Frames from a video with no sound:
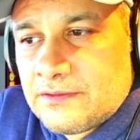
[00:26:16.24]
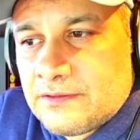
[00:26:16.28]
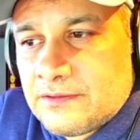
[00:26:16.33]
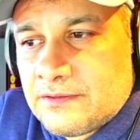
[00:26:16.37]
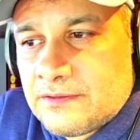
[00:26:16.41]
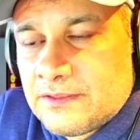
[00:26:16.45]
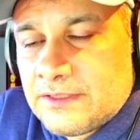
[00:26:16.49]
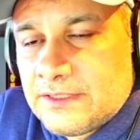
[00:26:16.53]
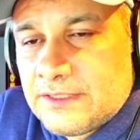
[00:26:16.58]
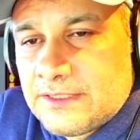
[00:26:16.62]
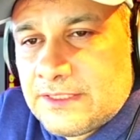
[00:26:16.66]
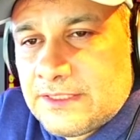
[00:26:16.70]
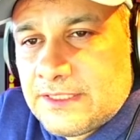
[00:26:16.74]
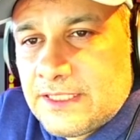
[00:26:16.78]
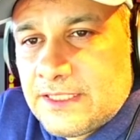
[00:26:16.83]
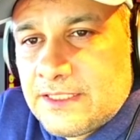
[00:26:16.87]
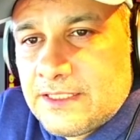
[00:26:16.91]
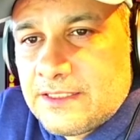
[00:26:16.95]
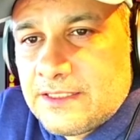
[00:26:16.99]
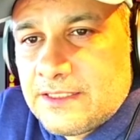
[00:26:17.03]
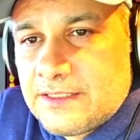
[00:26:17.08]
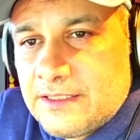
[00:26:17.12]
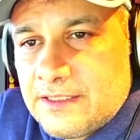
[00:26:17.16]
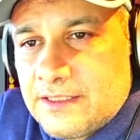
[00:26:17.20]
He said
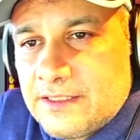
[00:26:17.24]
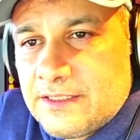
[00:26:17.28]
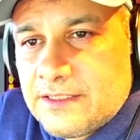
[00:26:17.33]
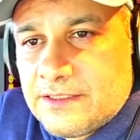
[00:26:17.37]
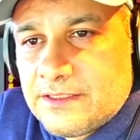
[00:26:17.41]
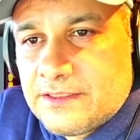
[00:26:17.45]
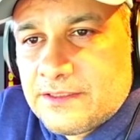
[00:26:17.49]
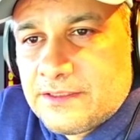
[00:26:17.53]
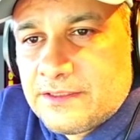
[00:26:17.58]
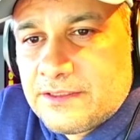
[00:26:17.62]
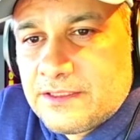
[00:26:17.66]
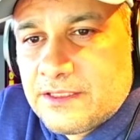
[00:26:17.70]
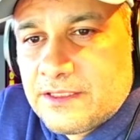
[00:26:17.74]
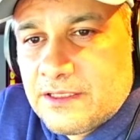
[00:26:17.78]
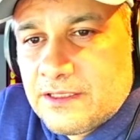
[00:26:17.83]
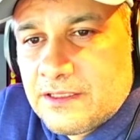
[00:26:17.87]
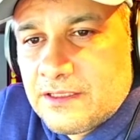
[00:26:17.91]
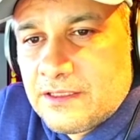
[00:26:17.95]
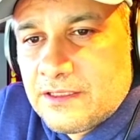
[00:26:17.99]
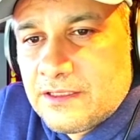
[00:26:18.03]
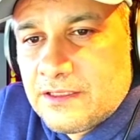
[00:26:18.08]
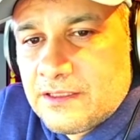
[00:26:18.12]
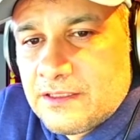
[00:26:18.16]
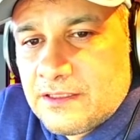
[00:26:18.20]
it is
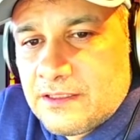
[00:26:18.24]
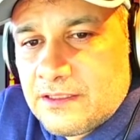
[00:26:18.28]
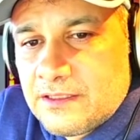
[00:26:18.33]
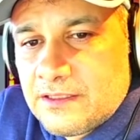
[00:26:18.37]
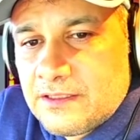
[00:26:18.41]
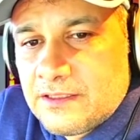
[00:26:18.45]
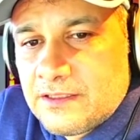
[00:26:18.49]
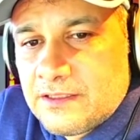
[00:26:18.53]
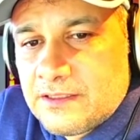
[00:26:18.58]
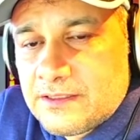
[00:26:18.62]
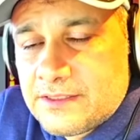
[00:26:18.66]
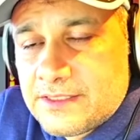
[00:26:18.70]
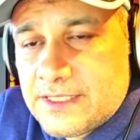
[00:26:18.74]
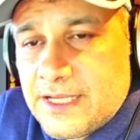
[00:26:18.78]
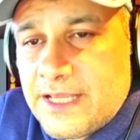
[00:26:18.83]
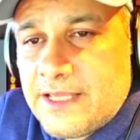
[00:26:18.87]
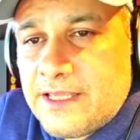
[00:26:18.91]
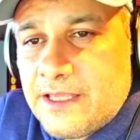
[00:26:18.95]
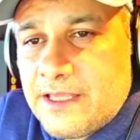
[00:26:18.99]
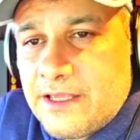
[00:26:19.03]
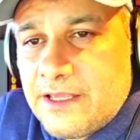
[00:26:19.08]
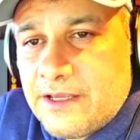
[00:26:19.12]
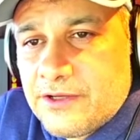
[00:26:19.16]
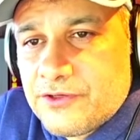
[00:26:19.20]

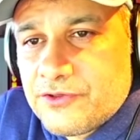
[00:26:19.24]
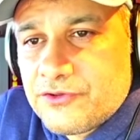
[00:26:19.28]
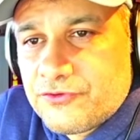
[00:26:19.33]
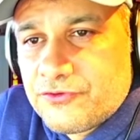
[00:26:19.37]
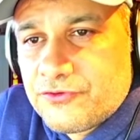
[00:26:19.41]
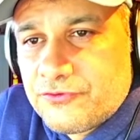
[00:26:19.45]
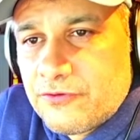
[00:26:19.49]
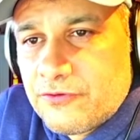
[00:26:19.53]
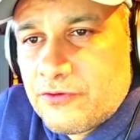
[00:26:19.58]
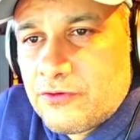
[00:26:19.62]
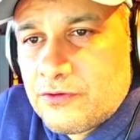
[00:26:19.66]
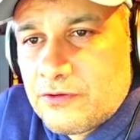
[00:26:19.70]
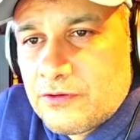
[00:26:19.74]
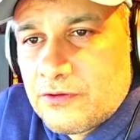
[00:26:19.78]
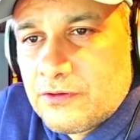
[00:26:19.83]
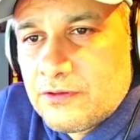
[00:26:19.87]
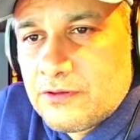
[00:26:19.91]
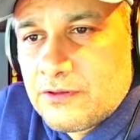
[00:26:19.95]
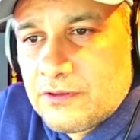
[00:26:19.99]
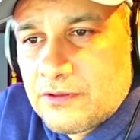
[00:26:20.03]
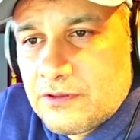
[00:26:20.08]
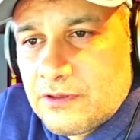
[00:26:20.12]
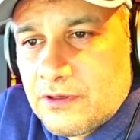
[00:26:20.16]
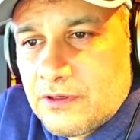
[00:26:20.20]
taking control
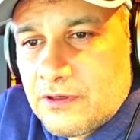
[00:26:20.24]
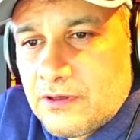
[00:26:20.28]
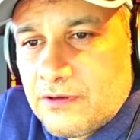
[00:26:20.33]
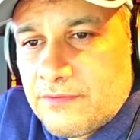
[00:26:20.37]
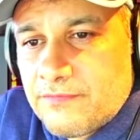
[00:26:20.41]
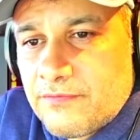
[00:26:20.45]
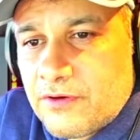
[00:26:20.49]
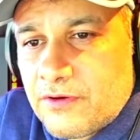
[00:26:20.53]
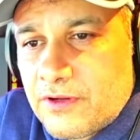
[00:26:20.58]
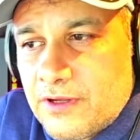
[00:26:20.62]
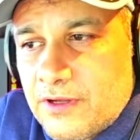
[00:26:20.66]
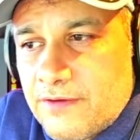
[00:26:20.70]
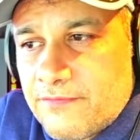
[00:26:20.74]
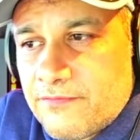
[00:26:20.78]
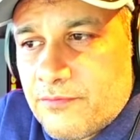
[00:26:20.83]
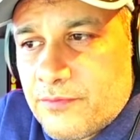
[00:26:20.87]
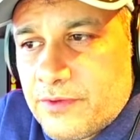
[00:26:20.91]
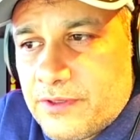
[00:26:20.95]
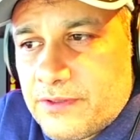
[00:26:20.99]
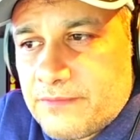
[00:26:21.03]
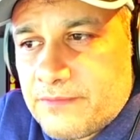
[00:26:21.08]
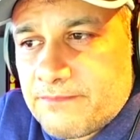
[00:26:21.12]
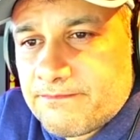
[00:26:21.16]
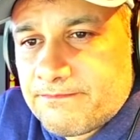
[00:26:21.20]
of our government.
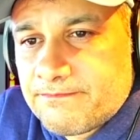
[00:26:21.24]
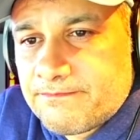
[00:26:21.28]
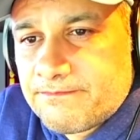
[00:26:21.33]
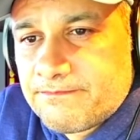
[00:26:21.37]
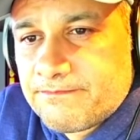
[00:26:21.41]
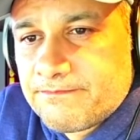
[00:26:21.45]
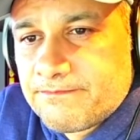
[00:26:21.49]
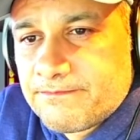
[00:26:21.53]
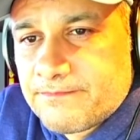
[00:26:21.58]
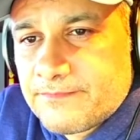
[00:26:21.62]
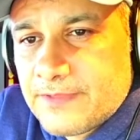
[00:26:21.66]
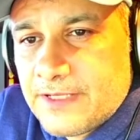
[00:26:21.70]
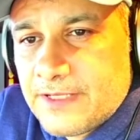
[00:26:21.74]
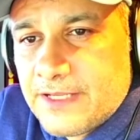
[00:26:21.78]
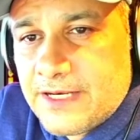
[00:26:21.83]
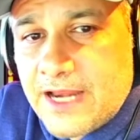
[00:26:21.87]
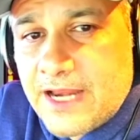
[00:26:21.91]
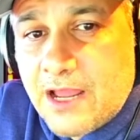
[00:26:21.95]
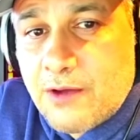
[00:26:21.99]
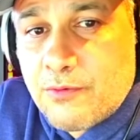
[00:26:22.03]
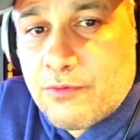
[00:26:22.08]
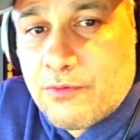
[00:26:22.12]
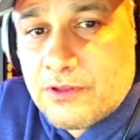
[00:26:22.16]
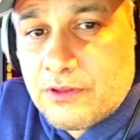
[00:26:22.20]
And
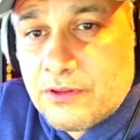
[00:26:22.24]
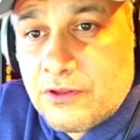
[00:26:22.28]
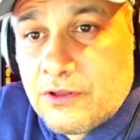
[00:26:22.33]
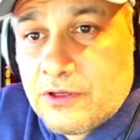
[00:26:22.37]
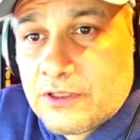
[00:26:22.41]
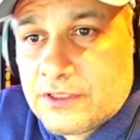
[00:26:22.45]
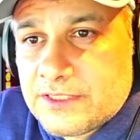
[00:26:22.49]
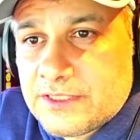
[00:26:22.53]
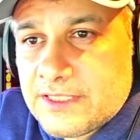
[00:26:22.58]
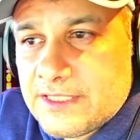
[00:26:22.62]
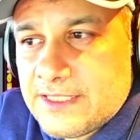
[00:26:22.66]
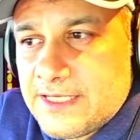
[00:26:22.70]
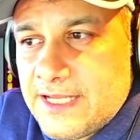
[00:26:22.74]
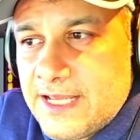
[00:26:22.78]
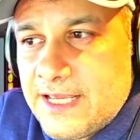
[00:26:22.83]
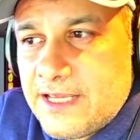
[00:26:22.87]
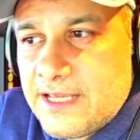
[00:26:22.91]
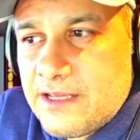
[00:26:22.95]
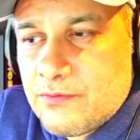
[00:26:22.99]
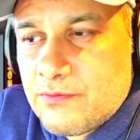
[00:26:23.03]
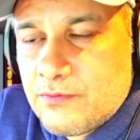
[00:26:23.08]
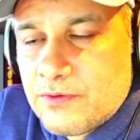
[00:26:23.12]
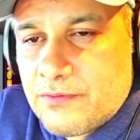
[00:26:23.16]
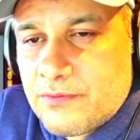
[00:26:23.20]
now we look today,
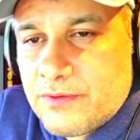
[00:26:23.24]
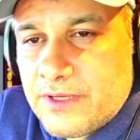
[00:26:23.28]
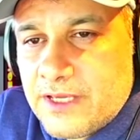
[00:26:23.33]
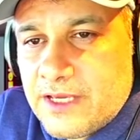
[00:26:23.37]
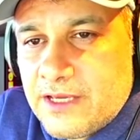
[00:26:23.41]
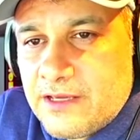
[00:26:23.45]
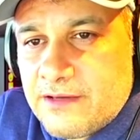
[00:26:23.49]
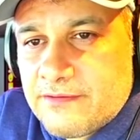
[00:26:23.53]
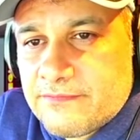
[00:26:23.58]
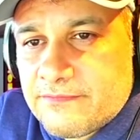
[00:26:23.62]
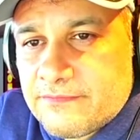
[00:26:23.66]
and what do we have?